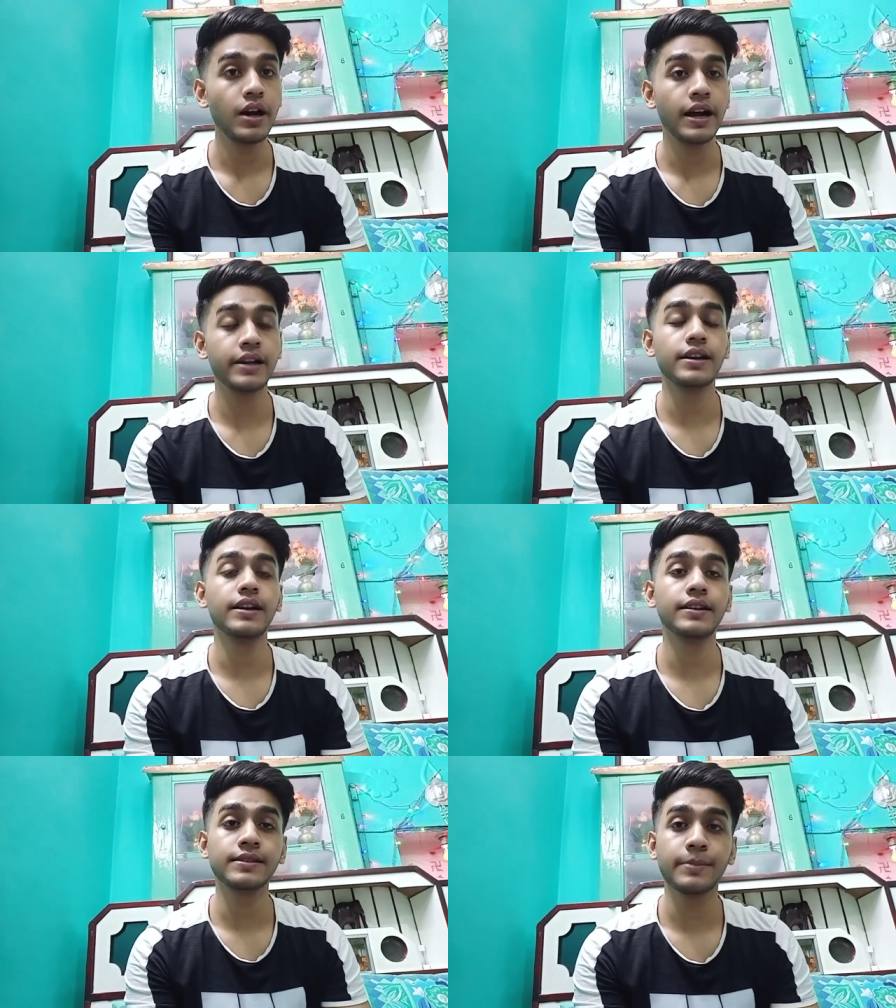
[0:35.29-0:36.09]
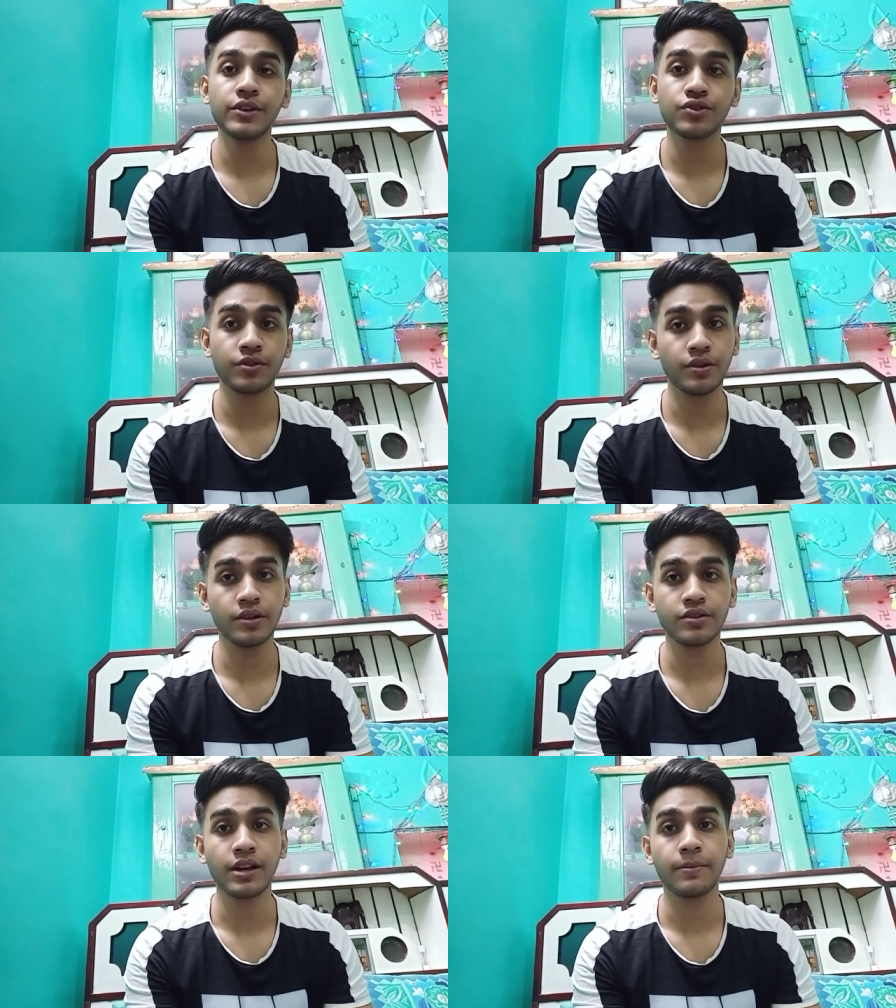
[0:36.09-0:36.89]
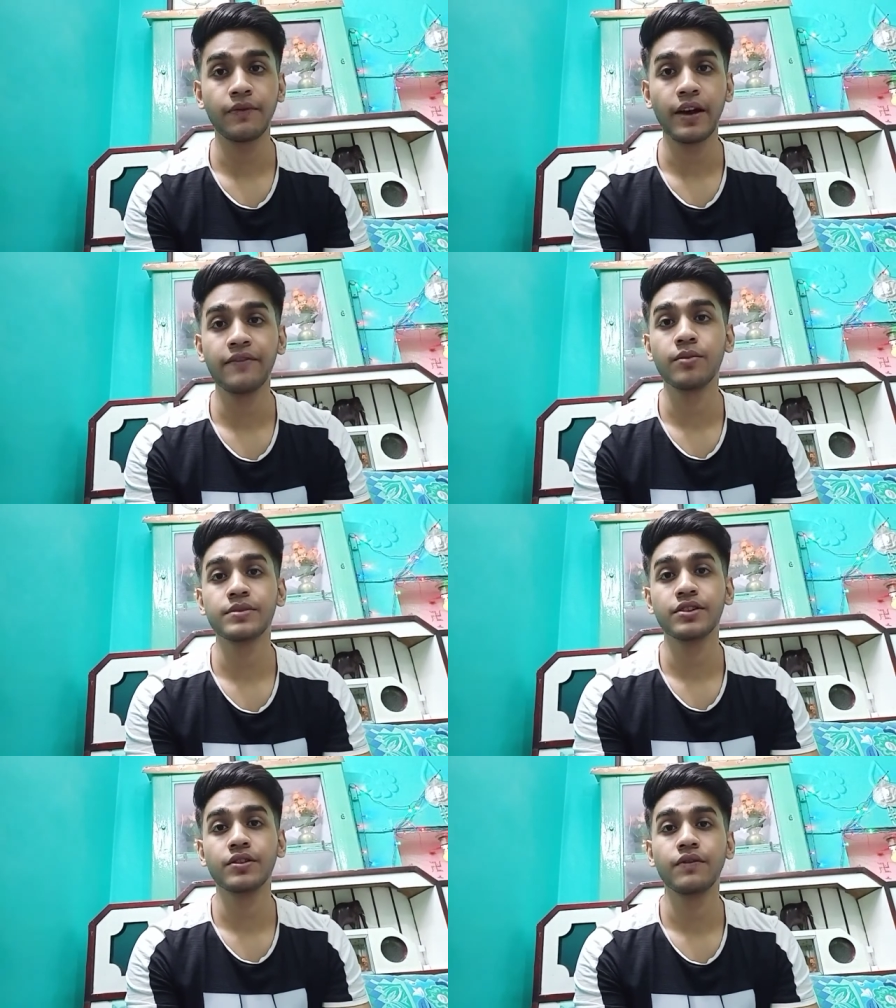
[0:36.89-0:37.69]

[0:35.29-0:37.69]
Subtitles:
and it is mentioned in the Chapter 5 from Section